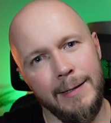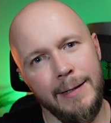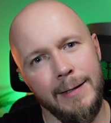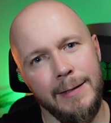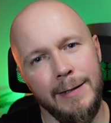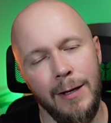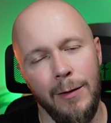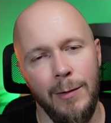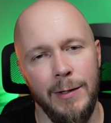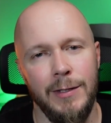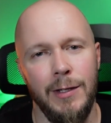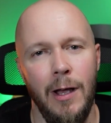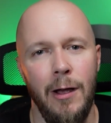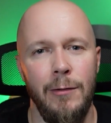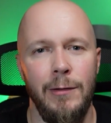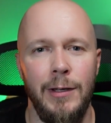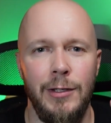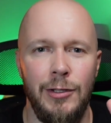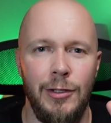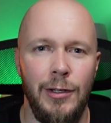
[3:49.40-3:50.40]
so it's
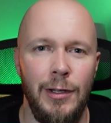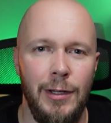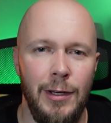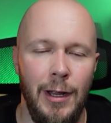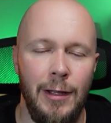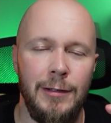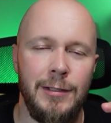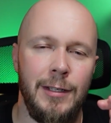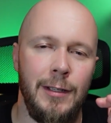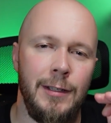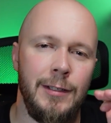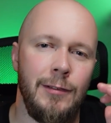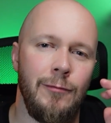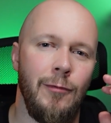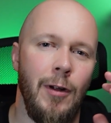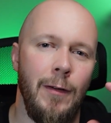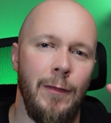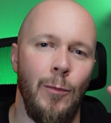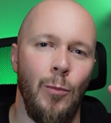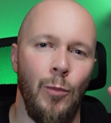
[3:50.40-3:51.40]
only, so
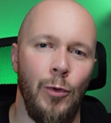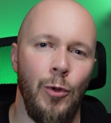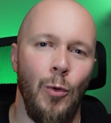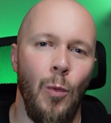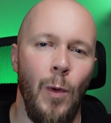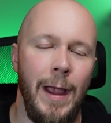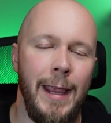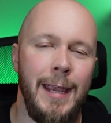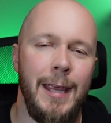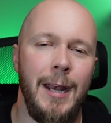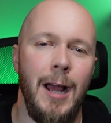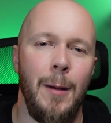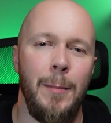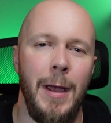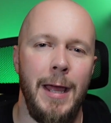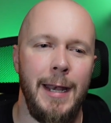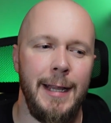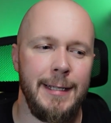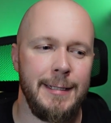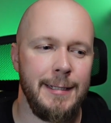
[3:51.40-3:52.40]
rather than you're waking up
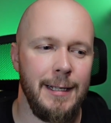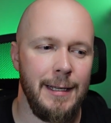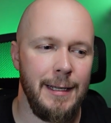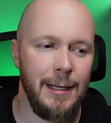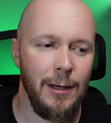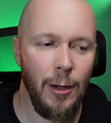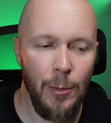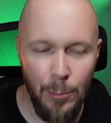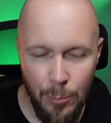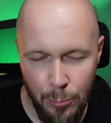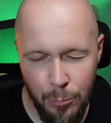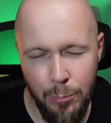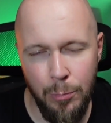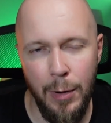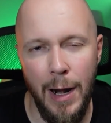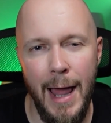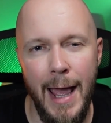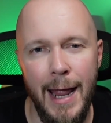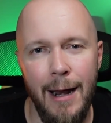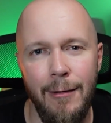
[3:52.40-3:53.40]
and it's suddenly like
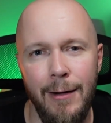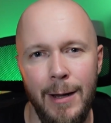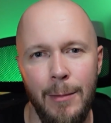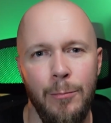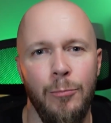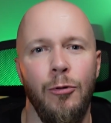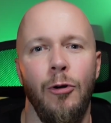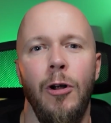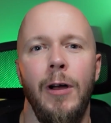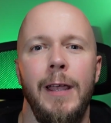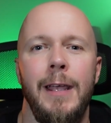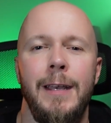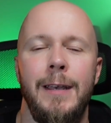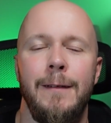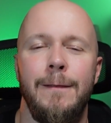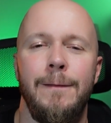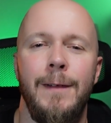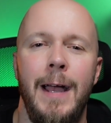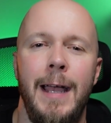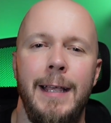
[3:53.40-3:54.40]
blaring bright in
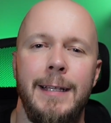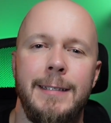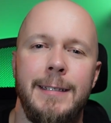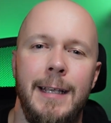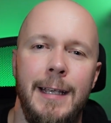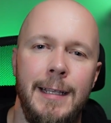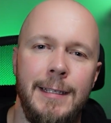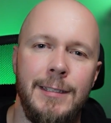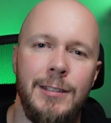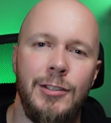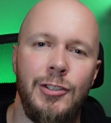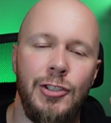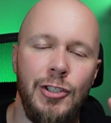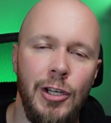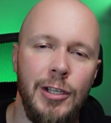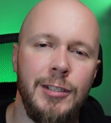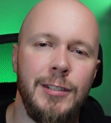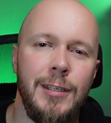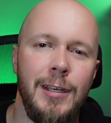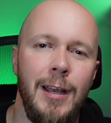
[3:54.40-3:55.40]
your face, it's
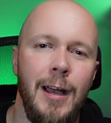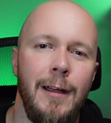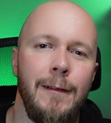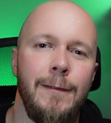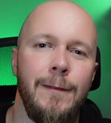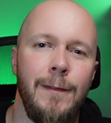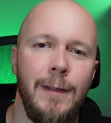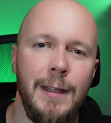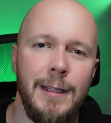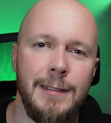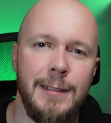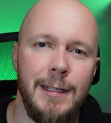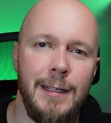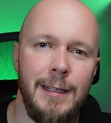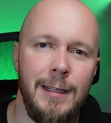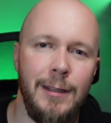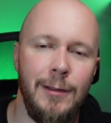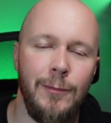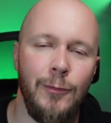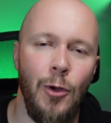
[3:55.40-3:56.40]
just enough that
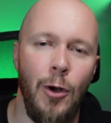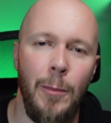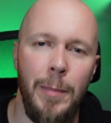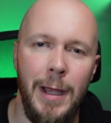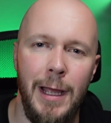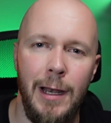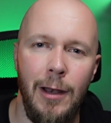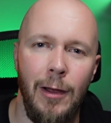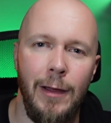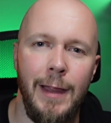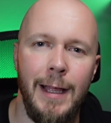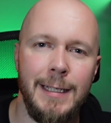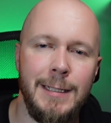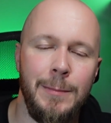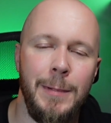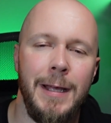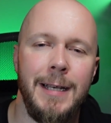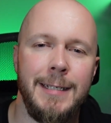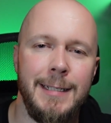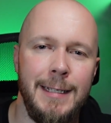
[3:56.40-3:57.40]
you've got a bit of light there to
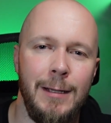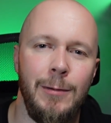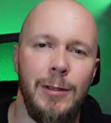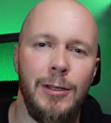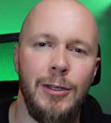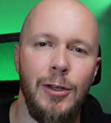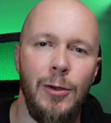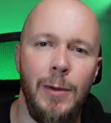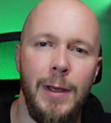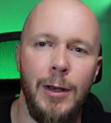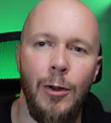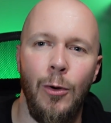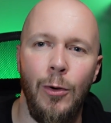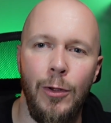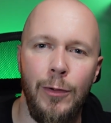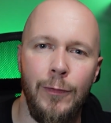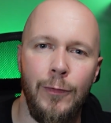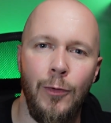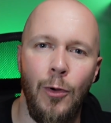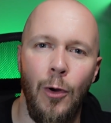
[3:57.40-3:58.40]
be able to see what you're doing. Or
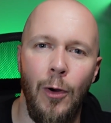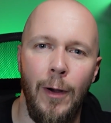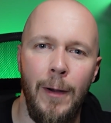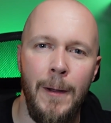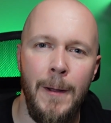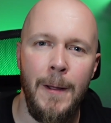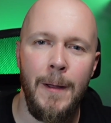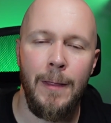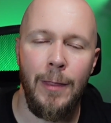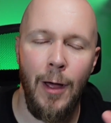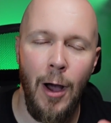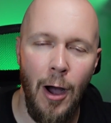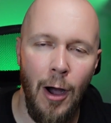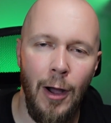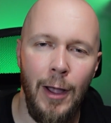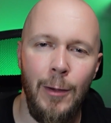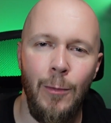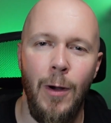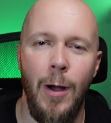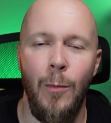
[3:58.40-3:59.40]
you've got the
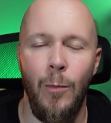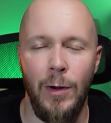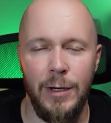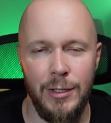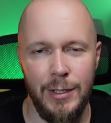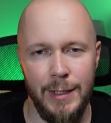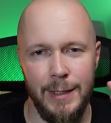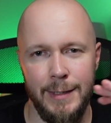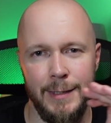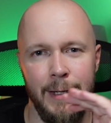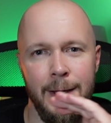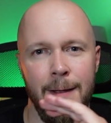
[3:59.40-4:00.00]
high one, which is,